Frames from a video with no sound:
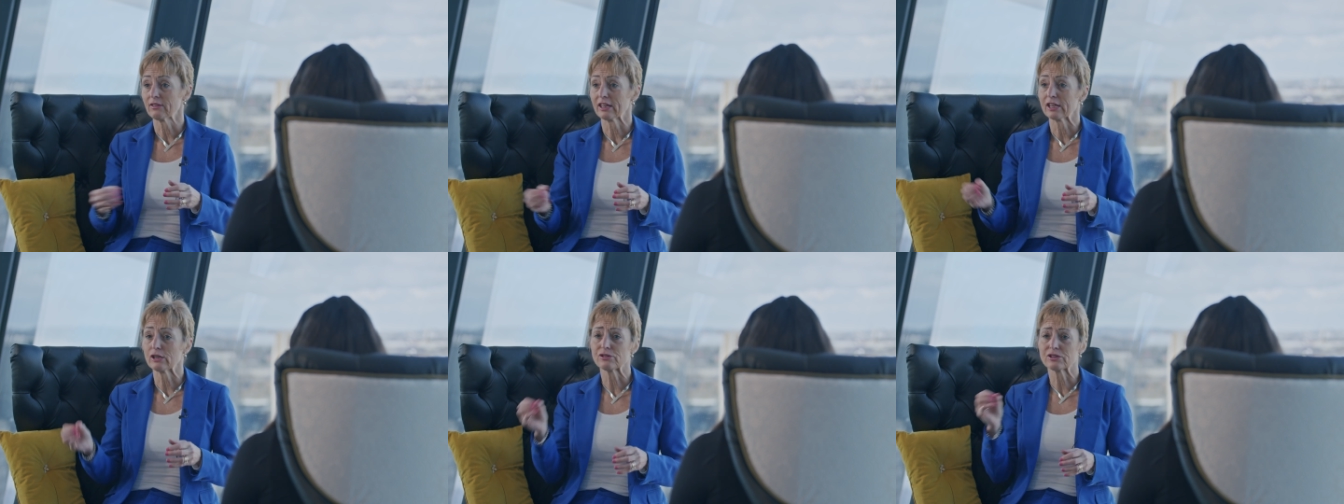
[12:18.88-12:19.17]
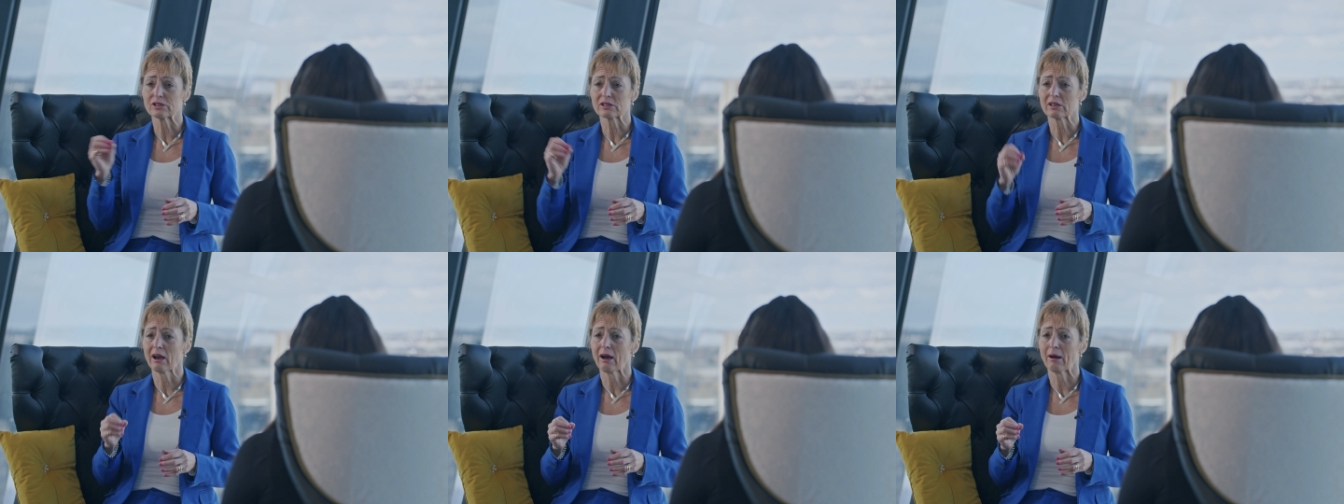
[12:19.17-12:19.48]
they used
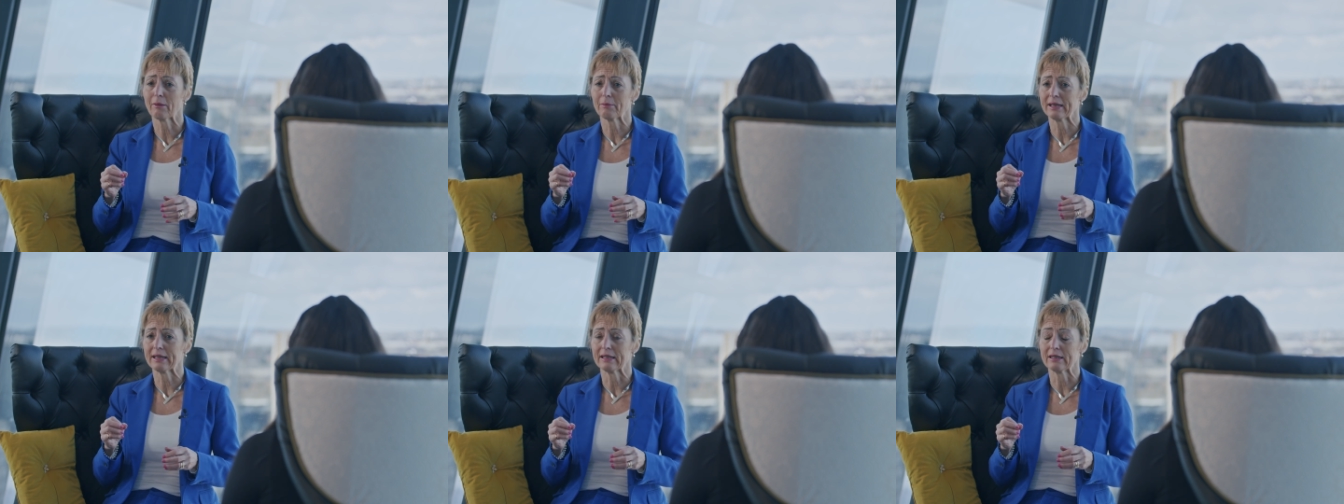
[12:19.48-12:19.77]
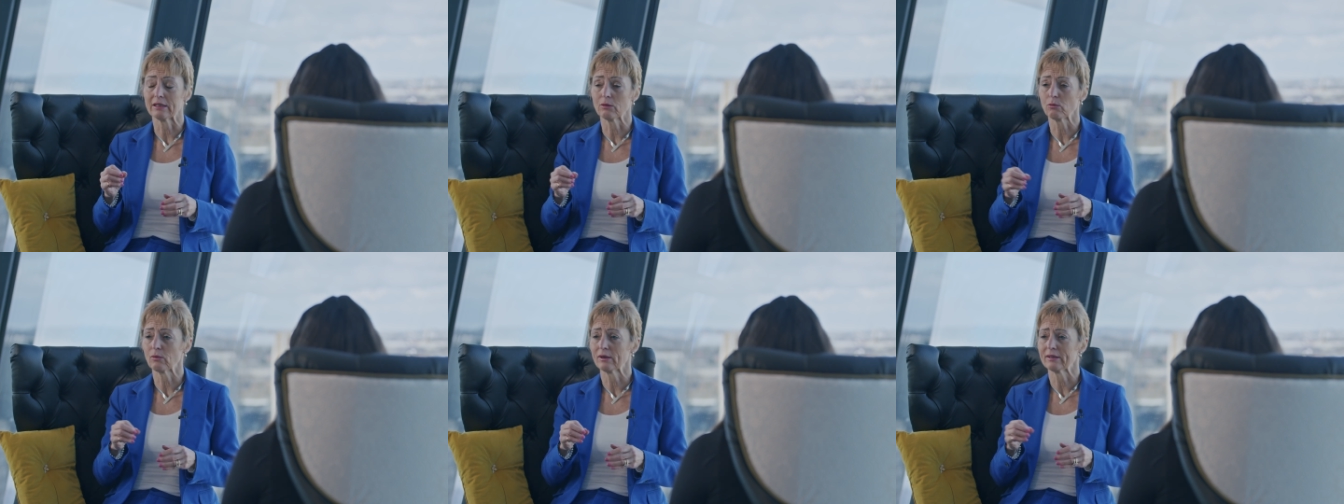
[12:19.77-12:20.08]
to come
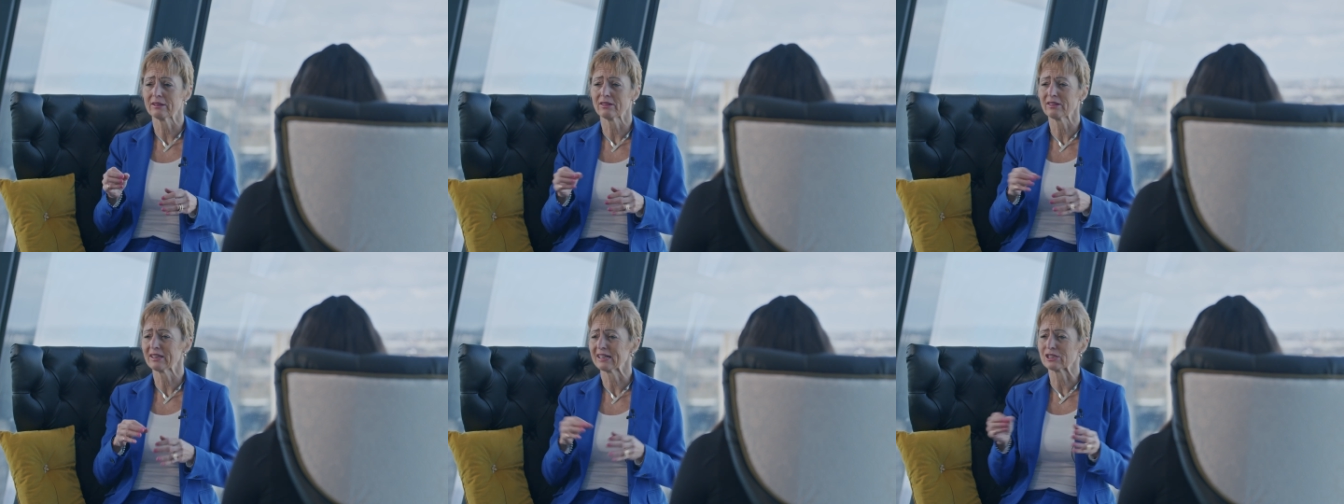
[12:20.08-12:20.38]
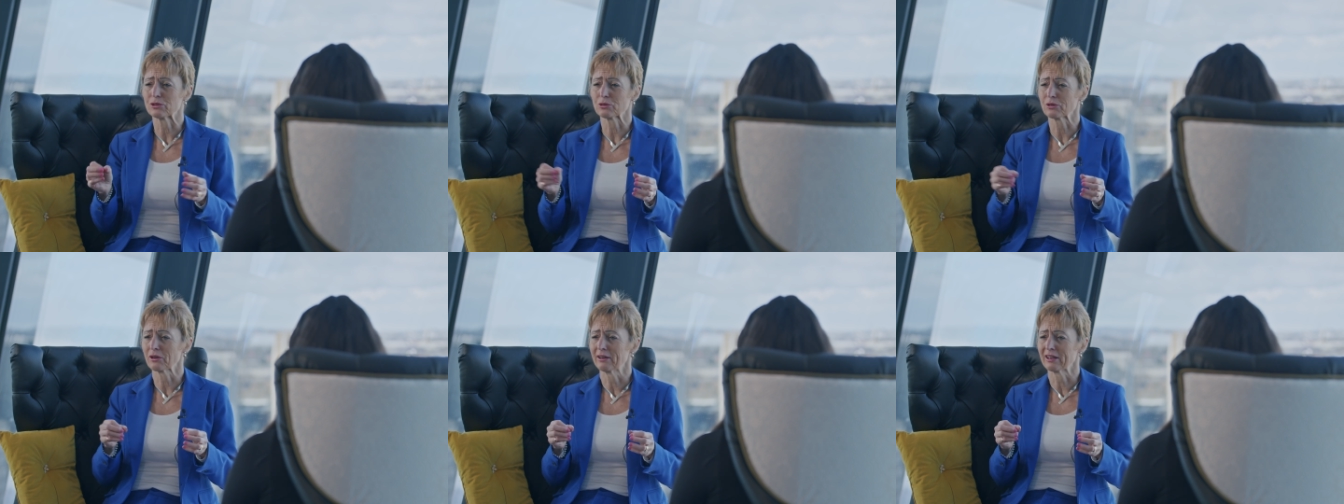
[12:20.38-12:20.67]
in when
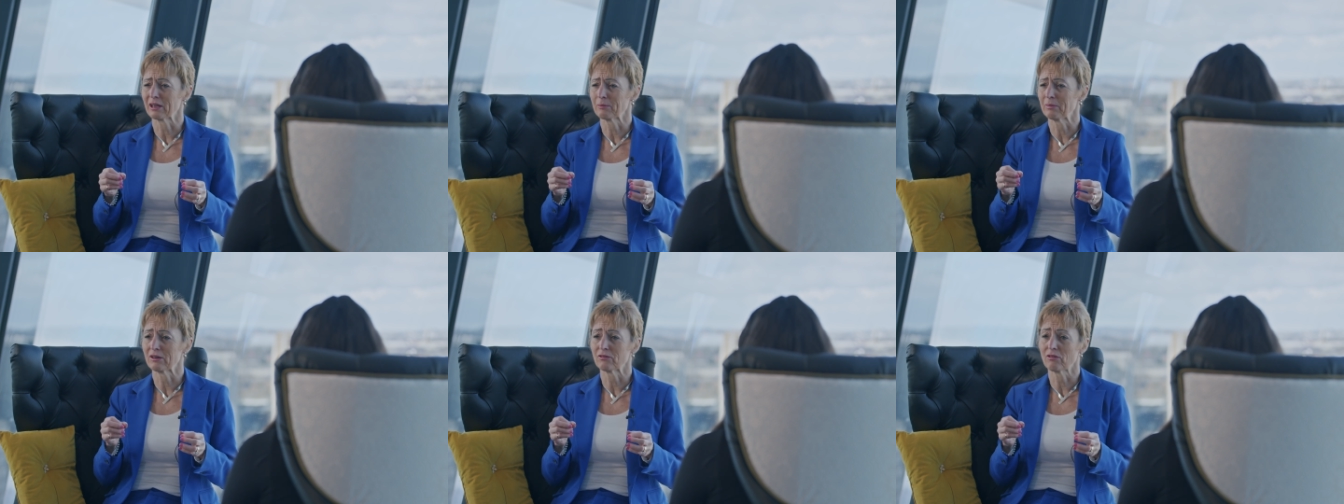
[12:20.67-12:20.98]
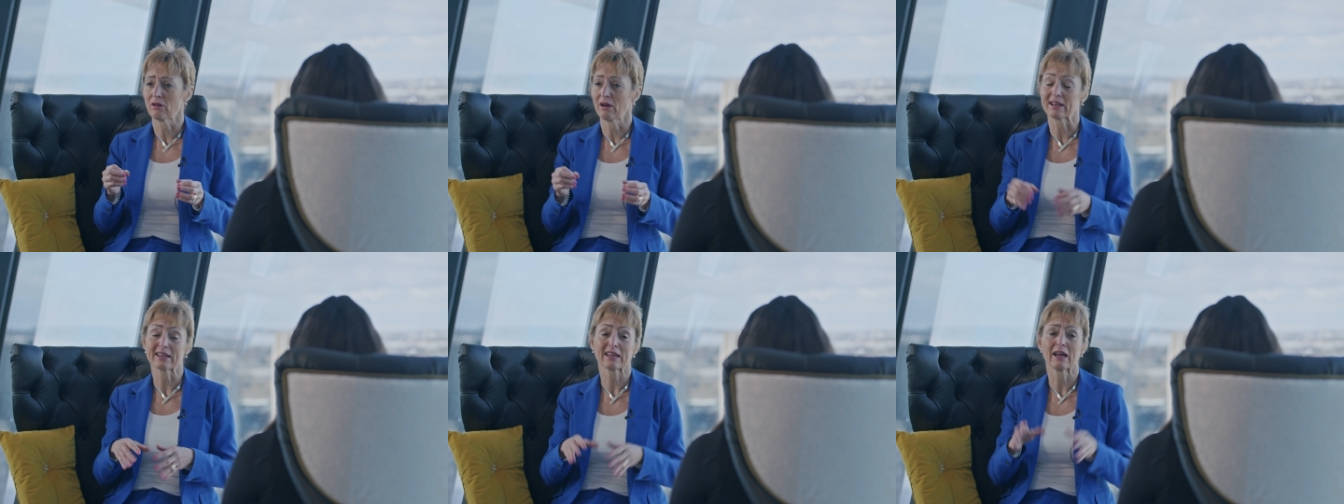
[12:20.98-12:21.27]
things were going a bit
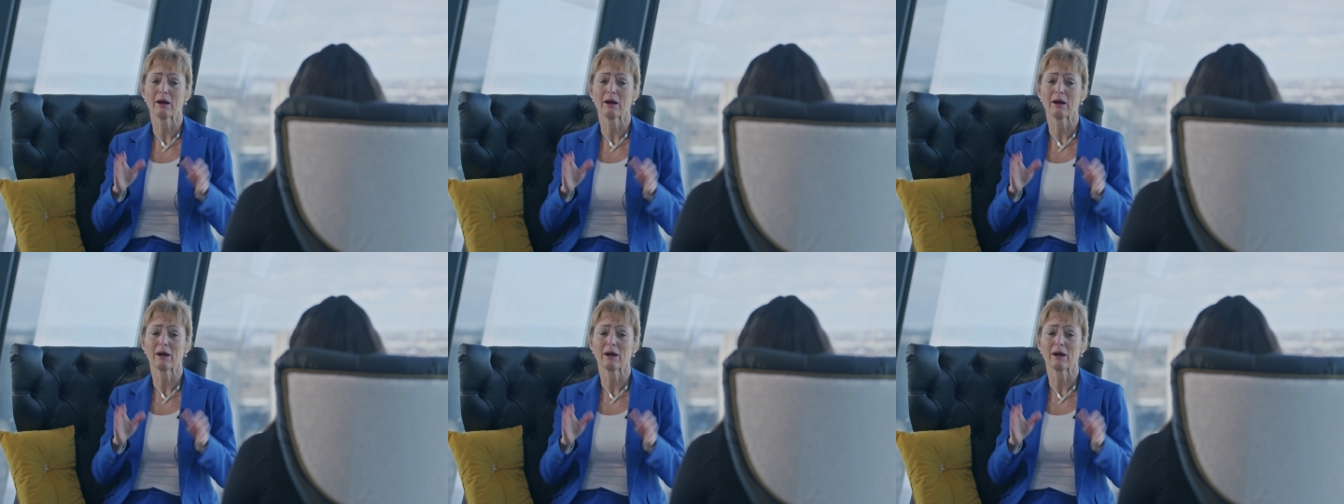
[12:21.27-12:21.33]
right.